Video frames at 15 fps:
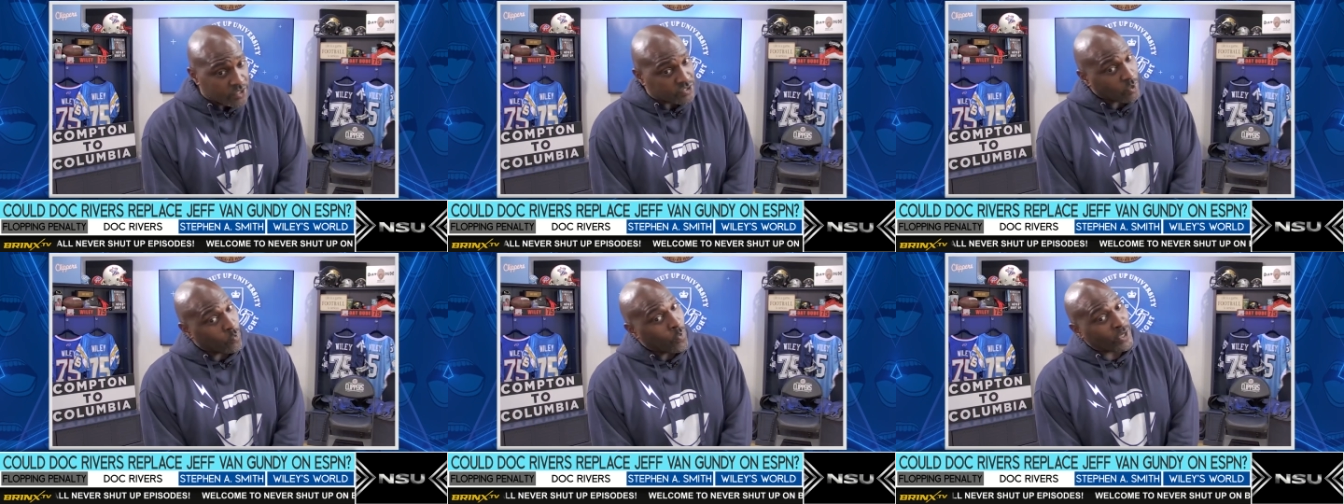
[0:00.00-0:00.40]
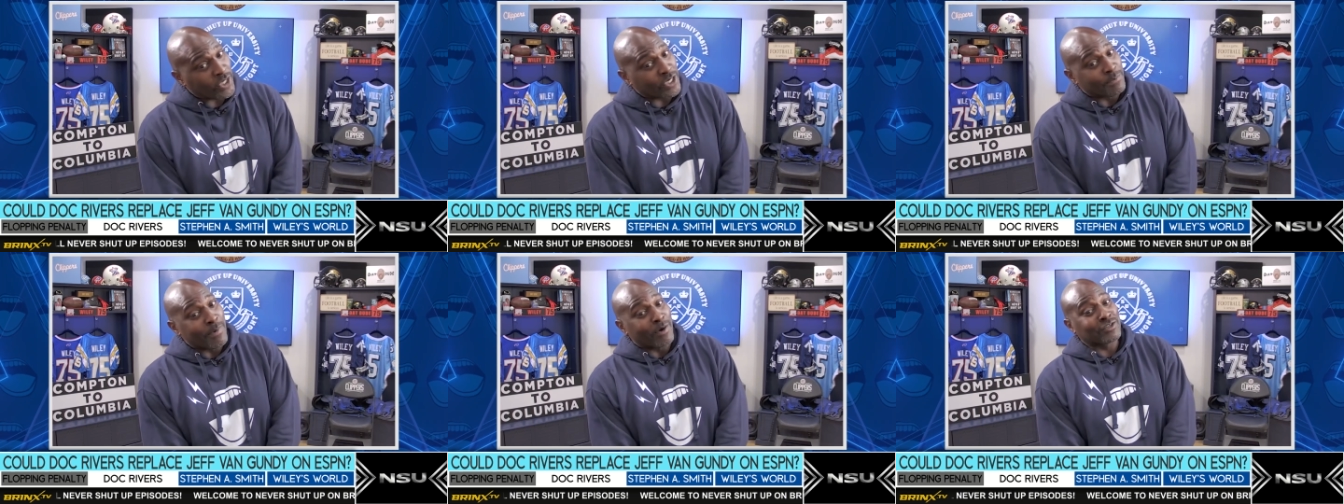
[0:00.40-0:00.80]
so one
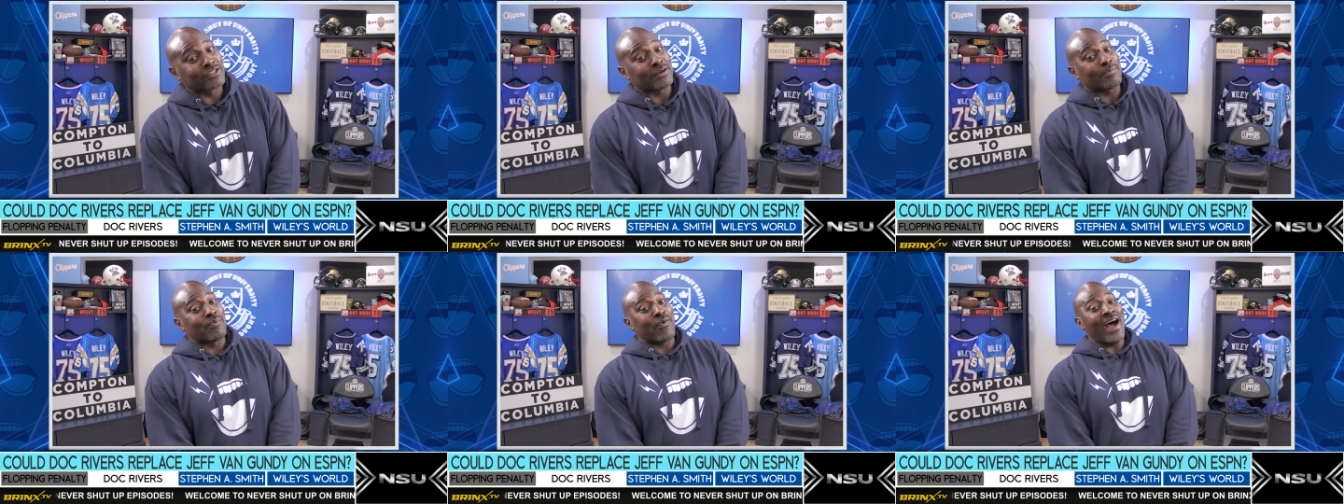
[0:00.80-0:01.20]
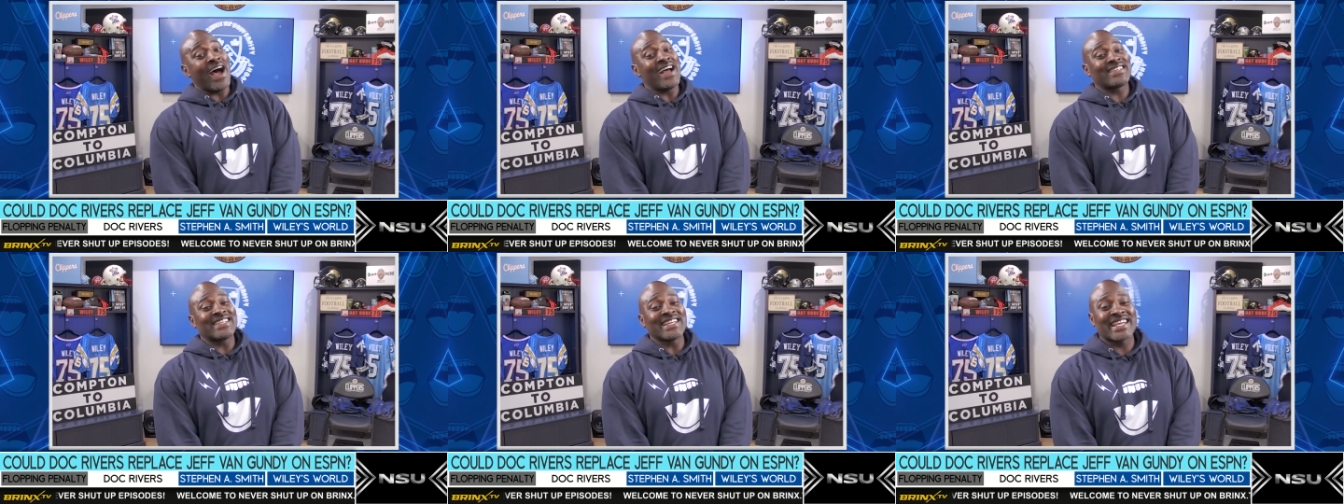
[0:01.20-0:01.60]
of the most
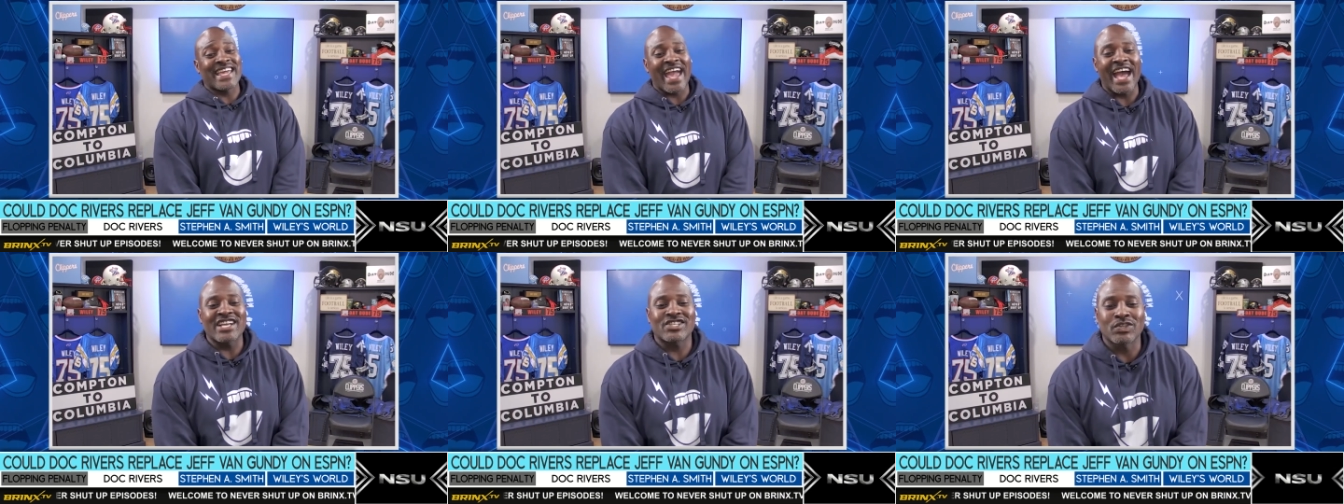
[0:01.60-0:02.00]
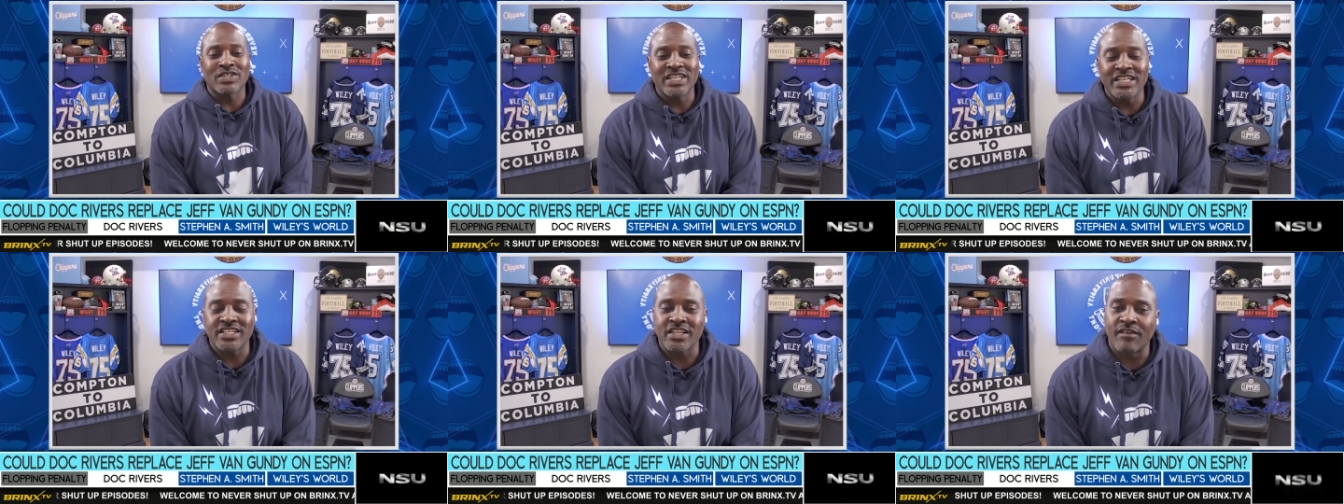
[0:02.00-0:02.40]
surprising
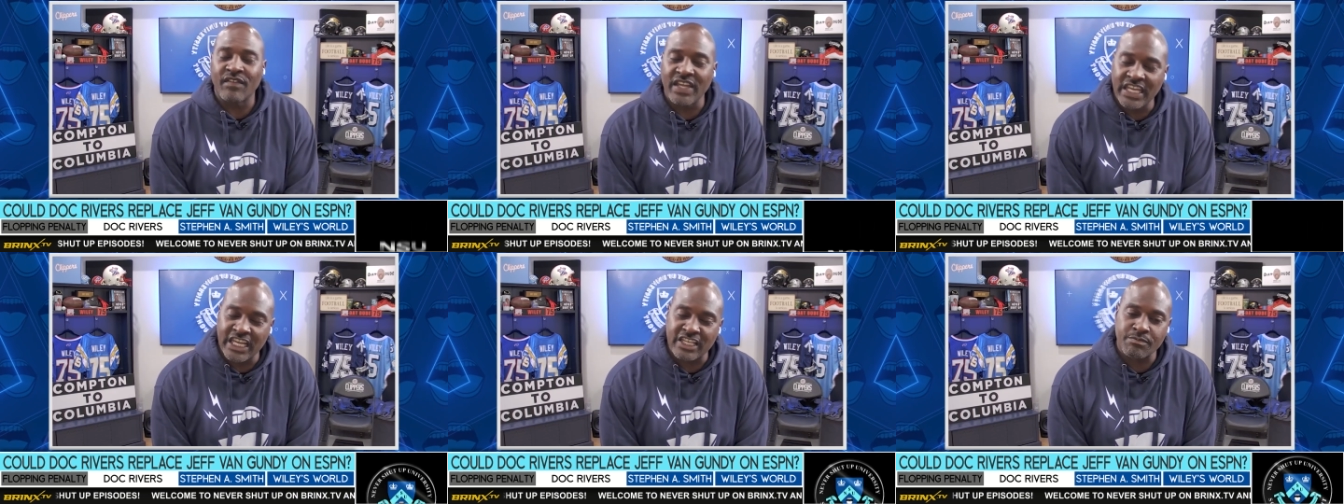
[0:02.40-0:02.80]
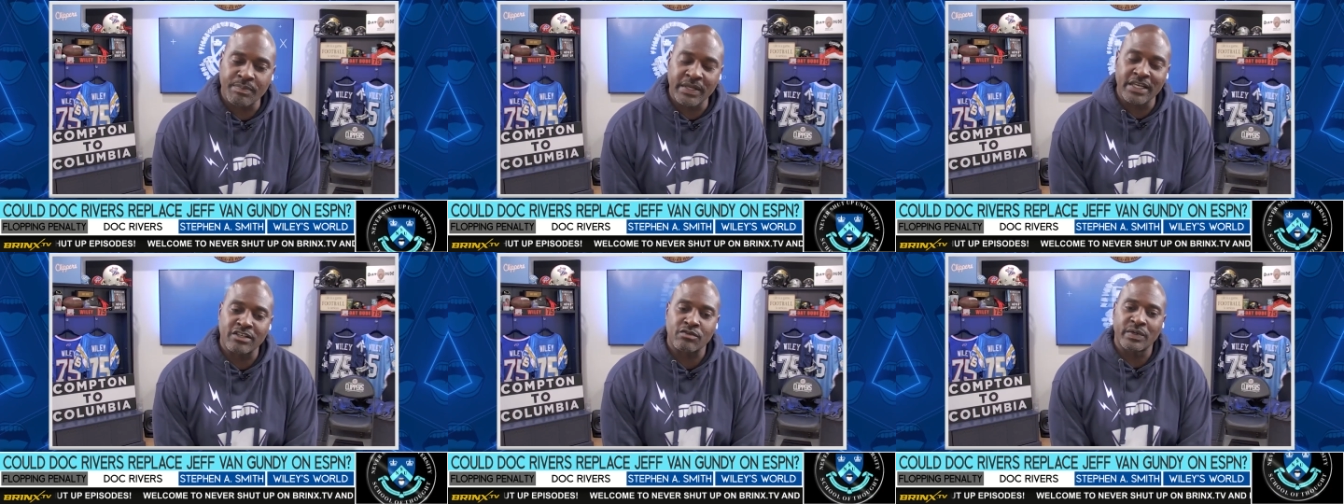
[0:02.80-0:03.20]
casualties of
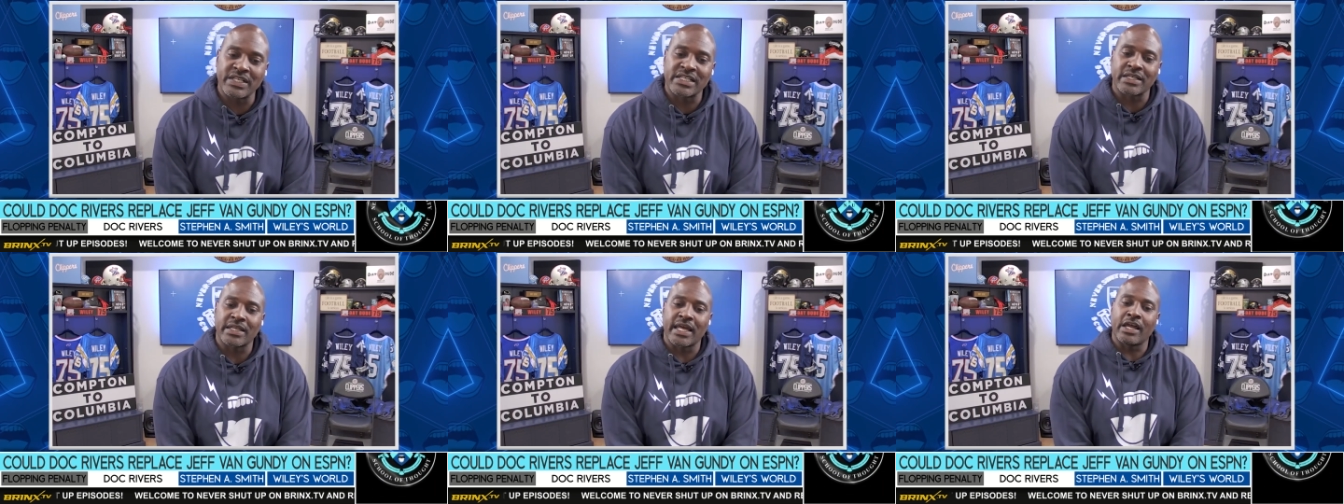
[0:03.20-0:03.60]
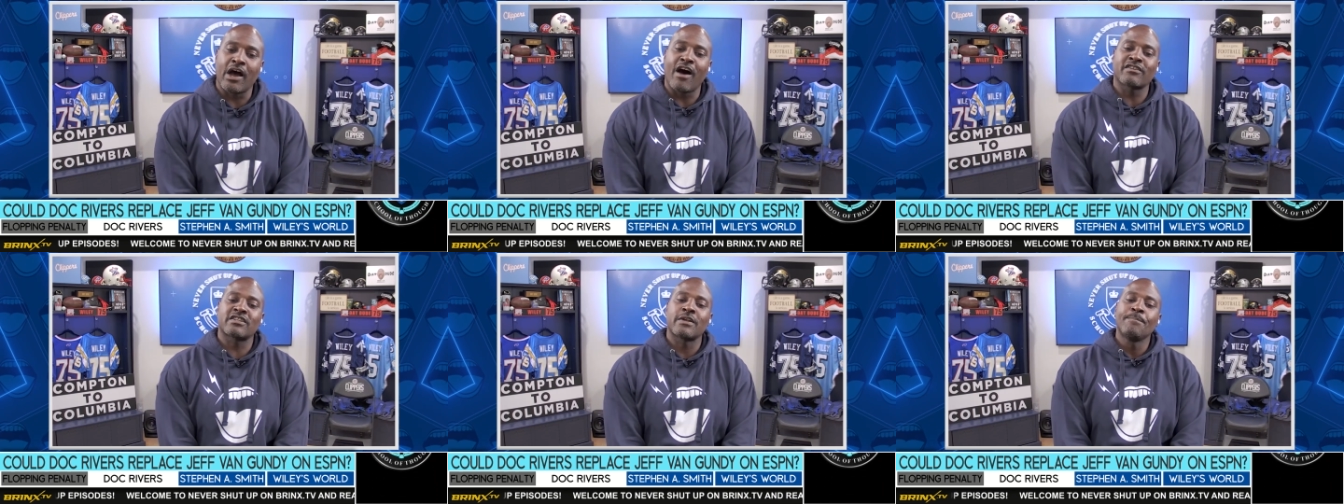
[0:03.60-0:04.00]
ESPN's recent
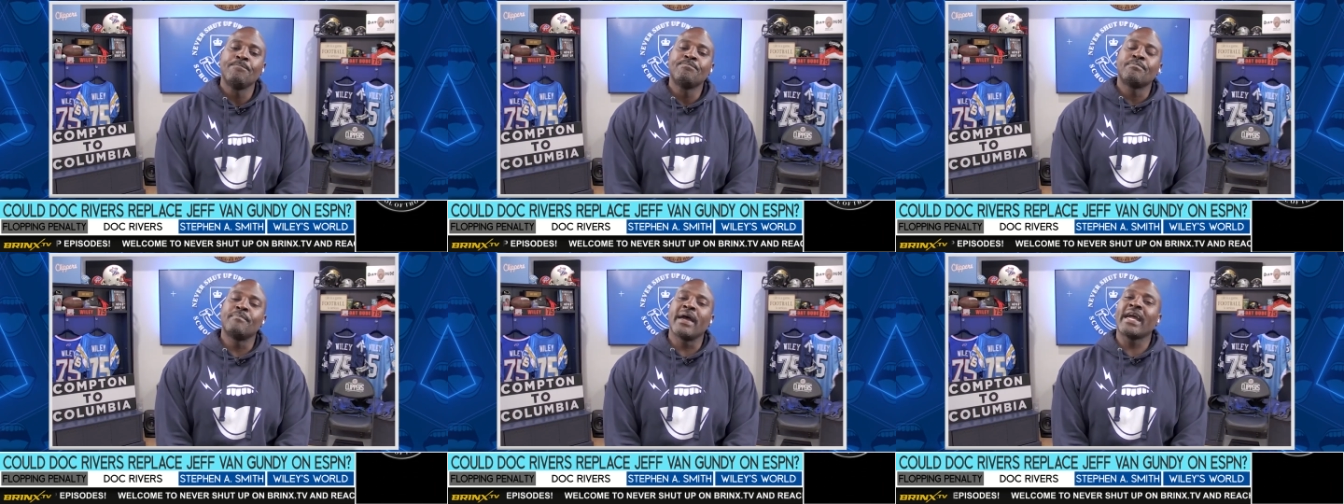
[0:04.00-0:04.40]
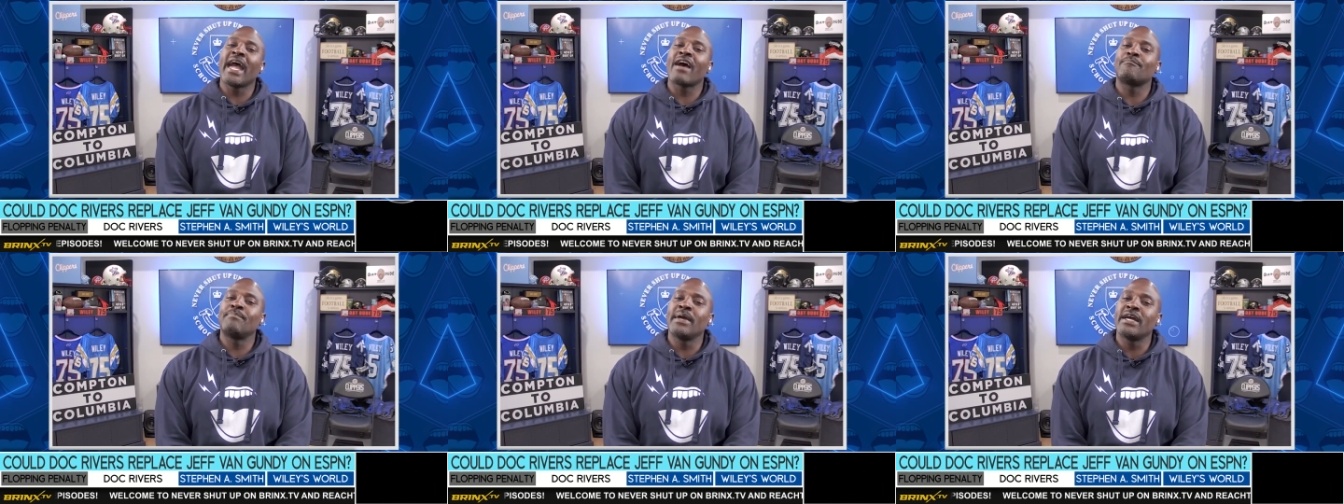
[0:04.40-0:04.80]
layoffs may
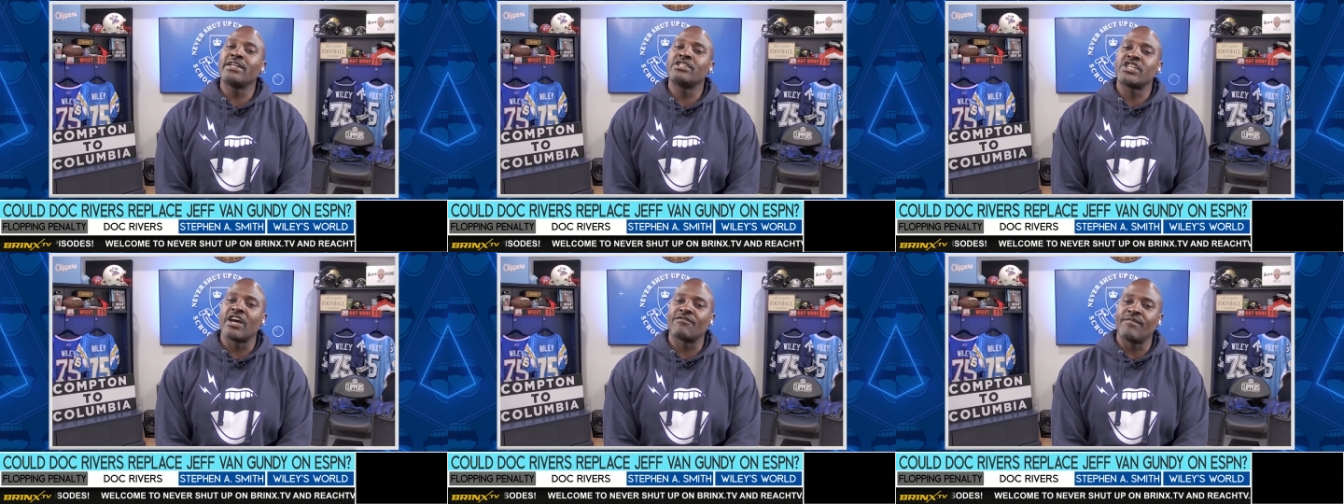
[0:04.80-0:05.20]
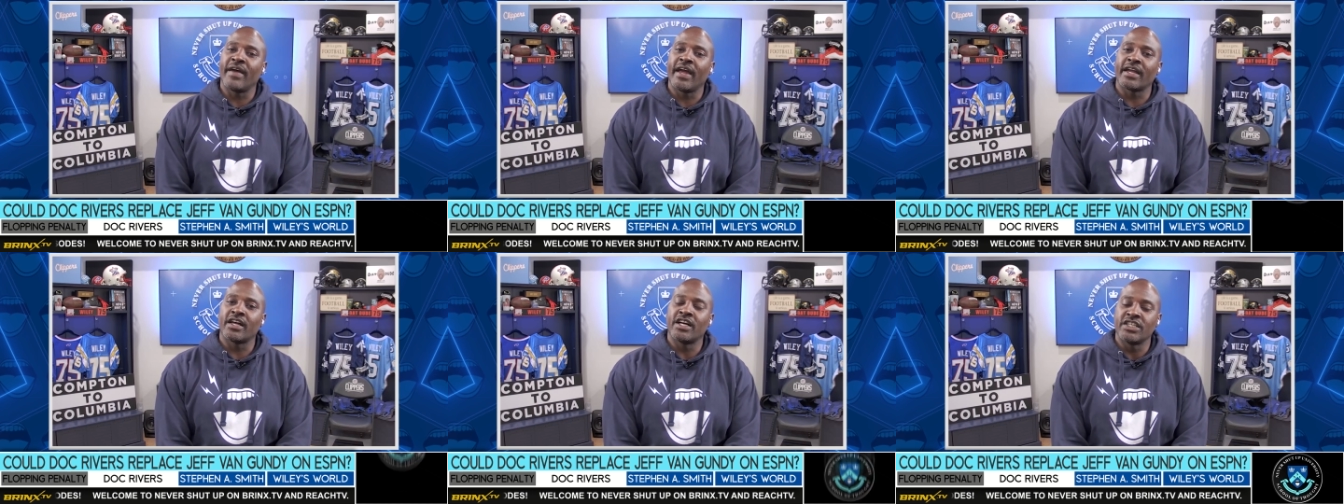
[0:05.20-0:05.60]
have been Jeff
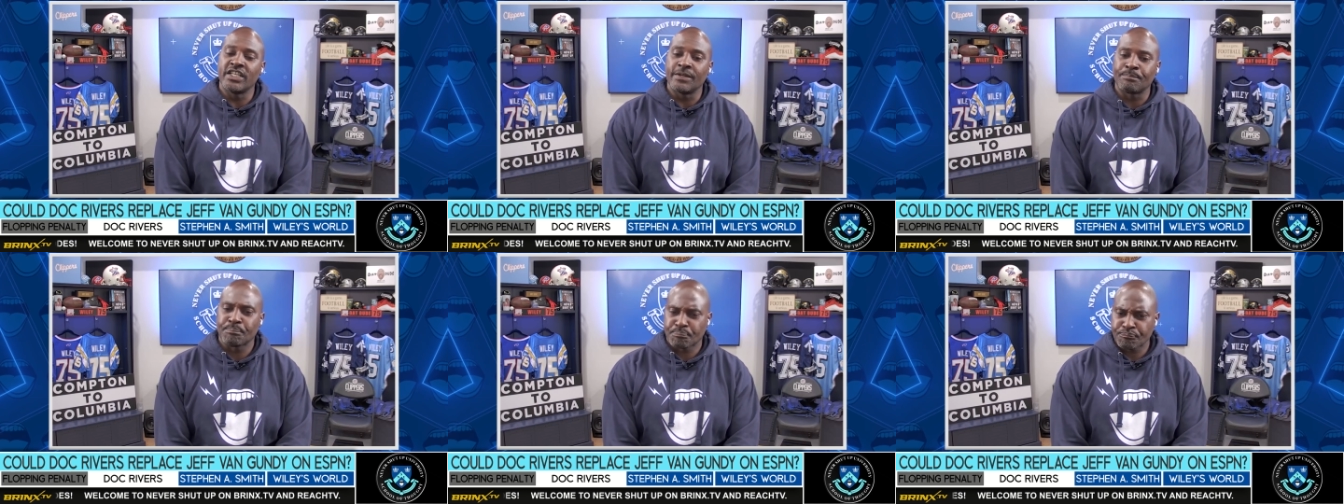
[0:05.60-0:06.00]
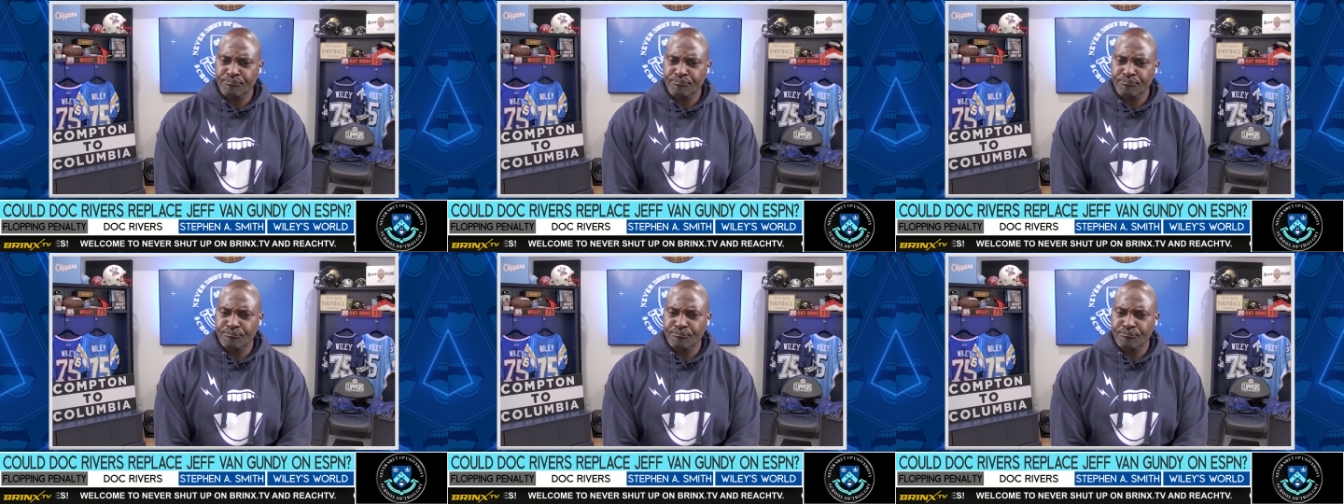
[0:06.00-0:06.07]
Van Gundy.